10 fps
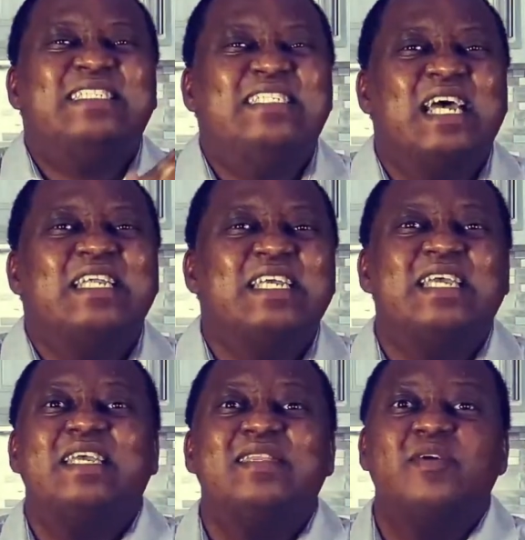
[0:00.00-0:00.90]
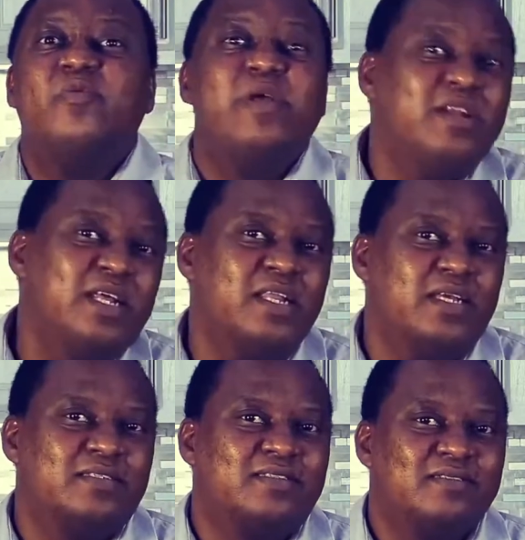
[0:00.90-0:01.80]
journey in the
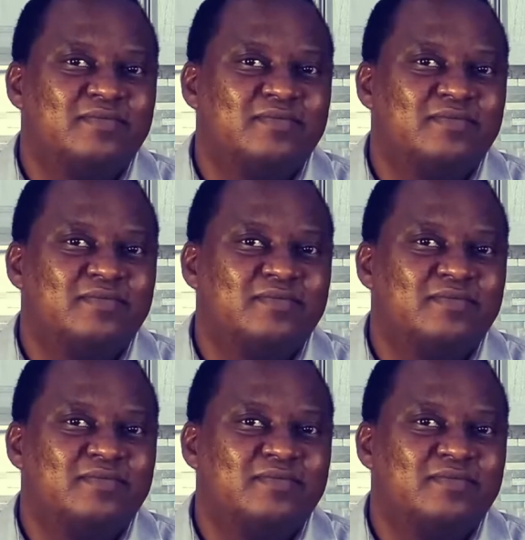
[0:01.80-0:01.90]
wilderness